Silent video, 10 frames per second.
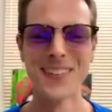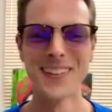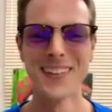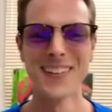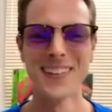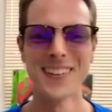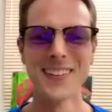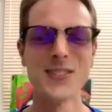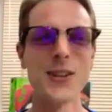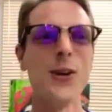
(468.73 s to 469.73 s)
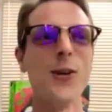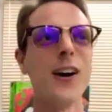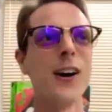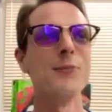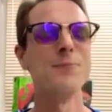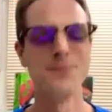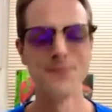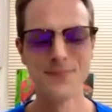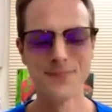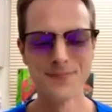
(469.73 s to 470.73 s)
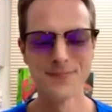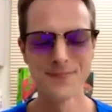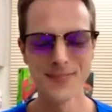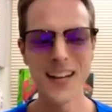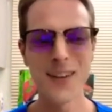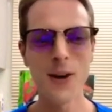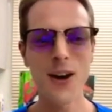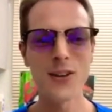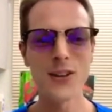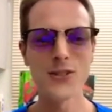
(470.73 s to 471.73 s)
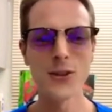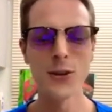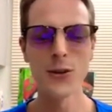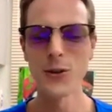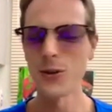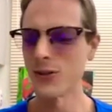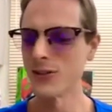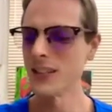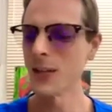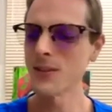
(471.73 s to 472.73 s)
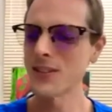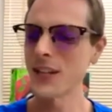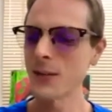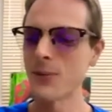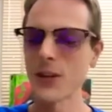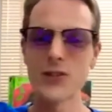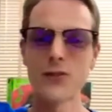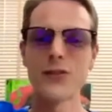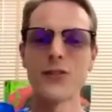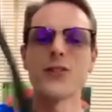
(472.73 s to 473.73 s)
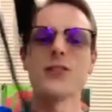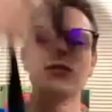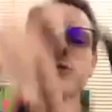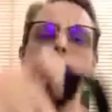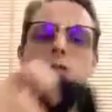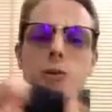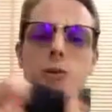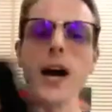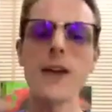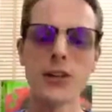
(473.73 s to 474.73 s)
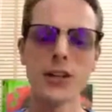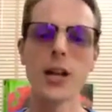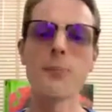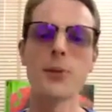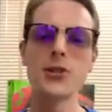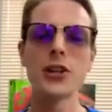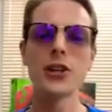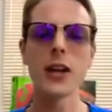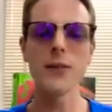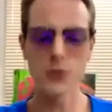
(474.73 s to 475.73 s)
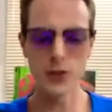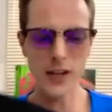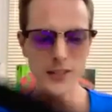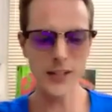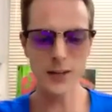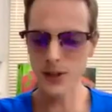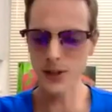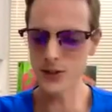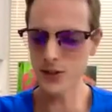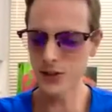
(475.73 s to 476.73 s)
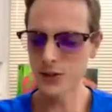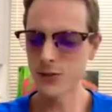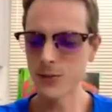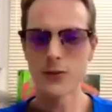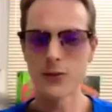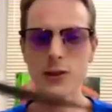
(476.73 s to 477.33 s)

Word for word: So, yeah, wow, that's so cool. I'm going to take a picture for you. Do you have your glove? Put your gloves on. I'll take a picture of you and me real quick.